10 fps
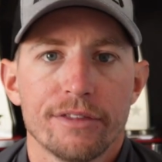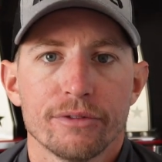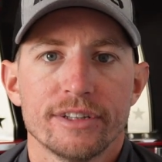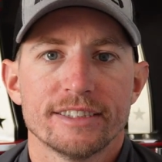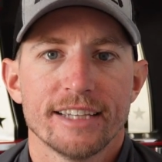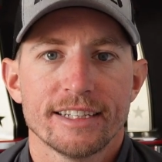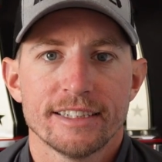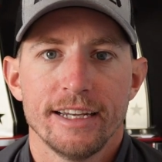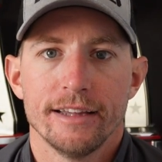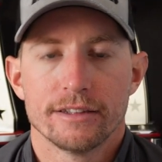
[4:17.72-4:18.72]
through the
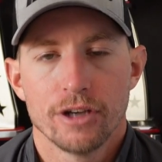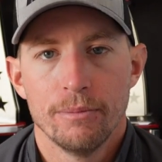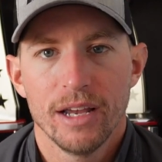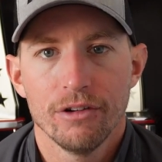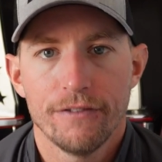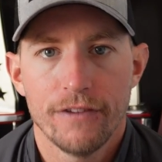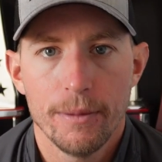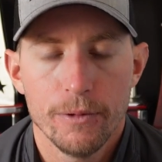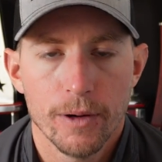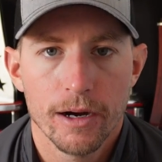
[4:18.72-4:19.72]
16th. So middle of
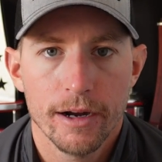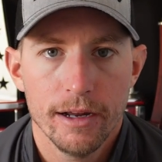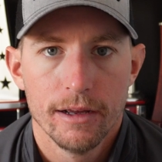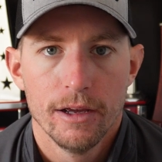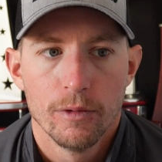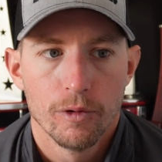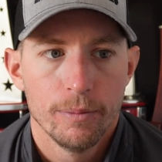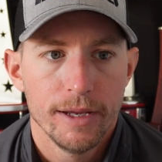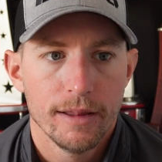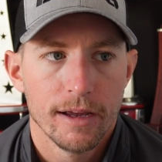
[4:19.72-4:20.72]
February, we'll
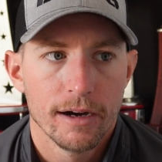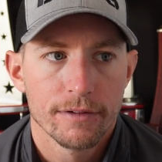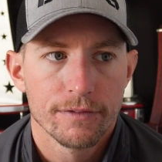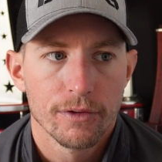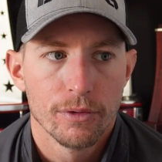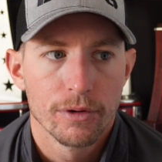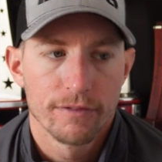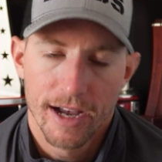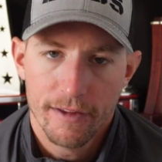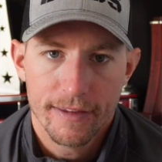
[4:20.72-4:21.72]
be there for
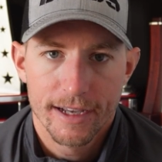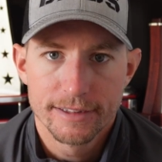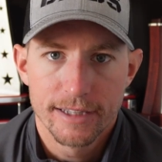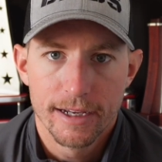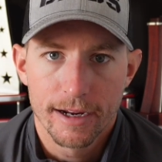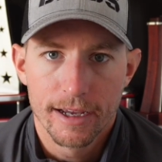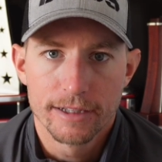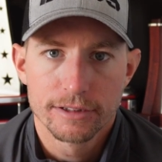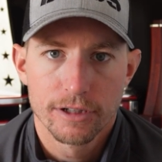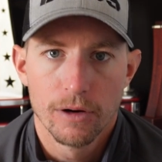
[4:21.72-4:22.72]
Valentine's Day, I
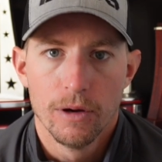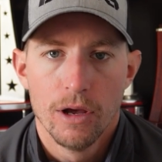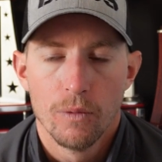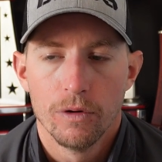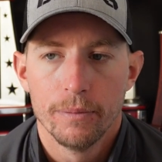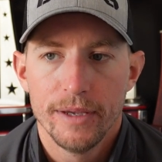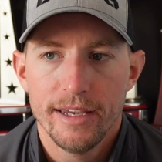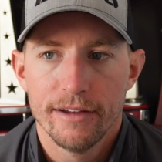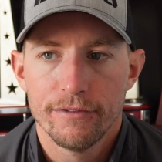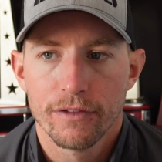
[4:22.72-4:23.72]
guess. So we'll
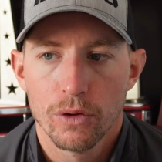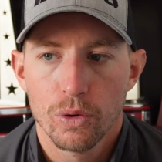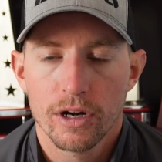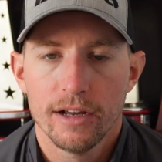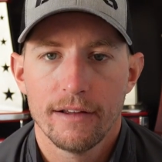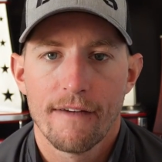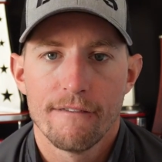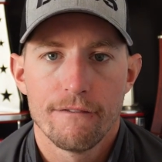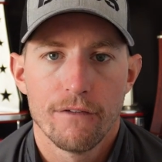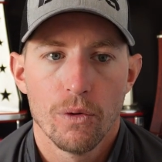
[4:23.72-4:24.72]
be in Florida
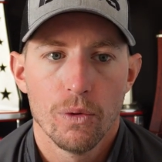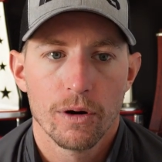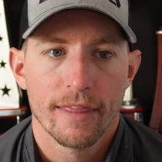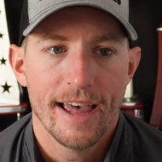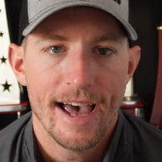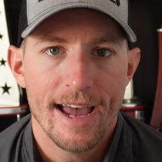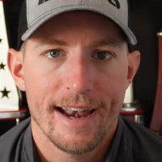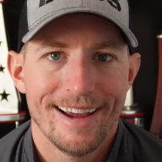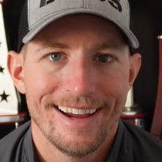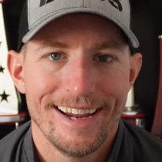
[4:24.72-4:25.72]
for
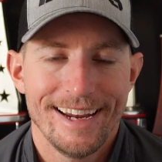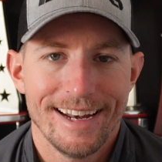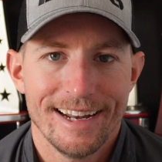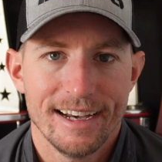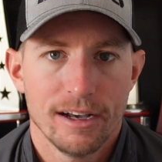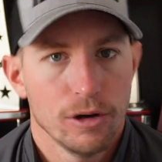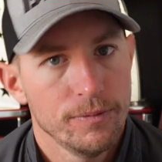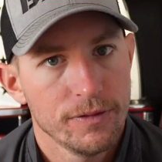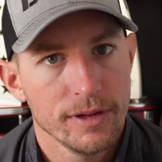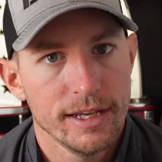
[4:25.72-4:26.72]
that, and
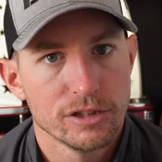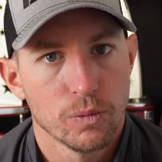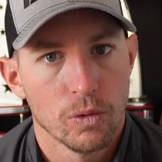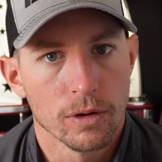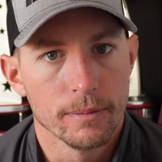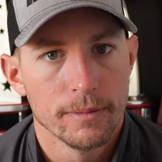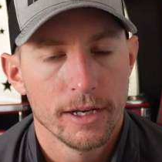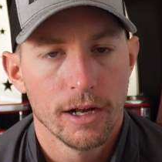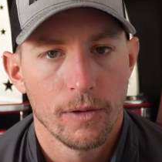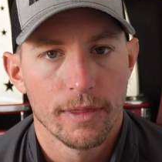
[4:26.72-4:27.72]
hopefully it's warm.
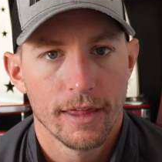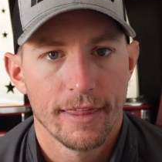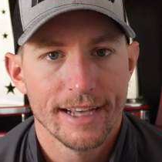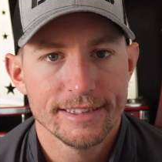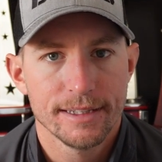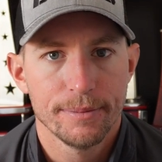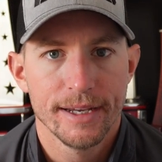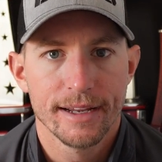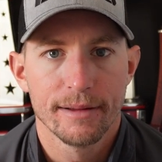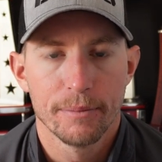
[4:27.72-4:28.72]
That's the
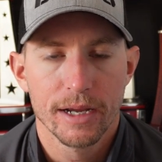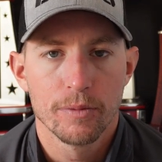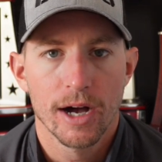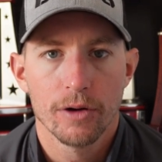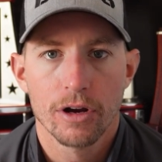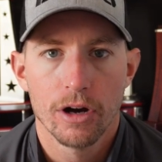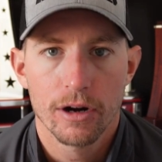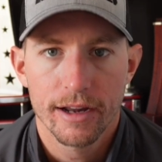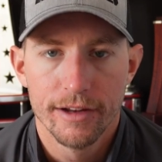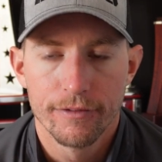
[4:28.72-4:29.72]
big wild
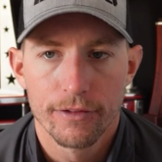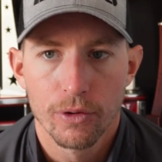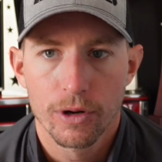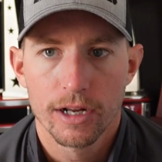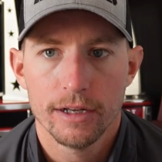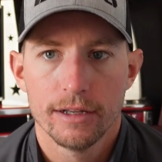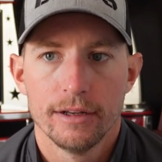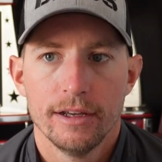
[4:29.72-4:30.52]
card in Florida.